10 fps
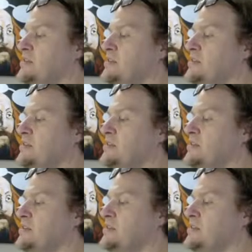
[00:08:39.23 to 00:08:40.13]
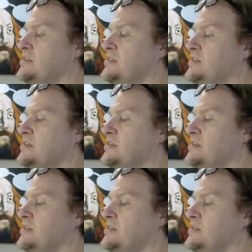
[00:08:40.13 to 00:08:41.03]
a panel in the story as
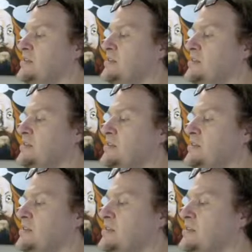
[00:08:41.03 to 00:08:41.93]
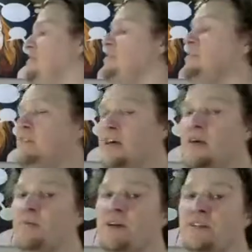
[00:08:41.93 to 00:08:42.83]
this is taking place on Mars. Remember
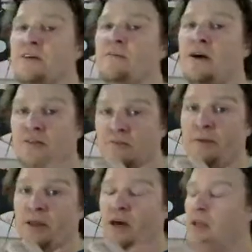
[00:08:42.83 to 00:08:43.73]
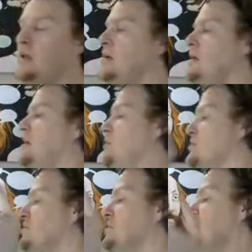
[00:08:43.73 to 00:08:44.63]
that? And we'll just keep
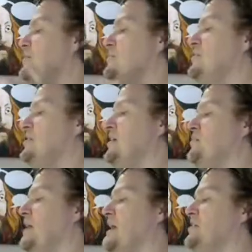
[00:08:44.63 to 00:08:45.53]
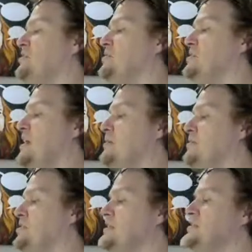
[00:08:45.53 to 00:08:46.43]
cutting back to establishing shots
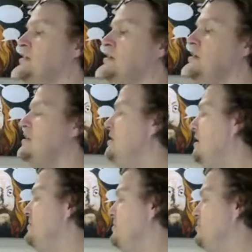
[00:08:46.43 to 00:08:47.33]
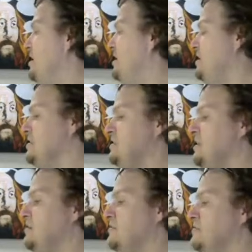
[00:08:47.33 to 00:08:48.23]
of the planet itself.
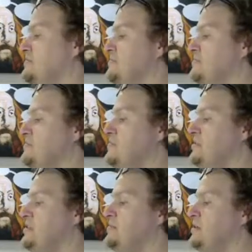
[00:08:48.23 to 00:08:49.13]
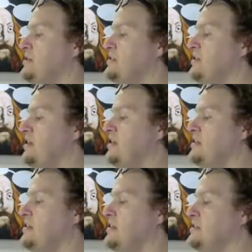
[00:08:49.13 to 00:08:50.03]
Just because I think things
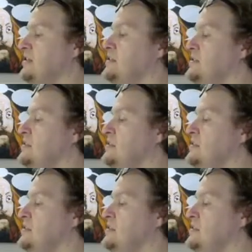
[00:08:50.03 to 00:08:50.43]
like that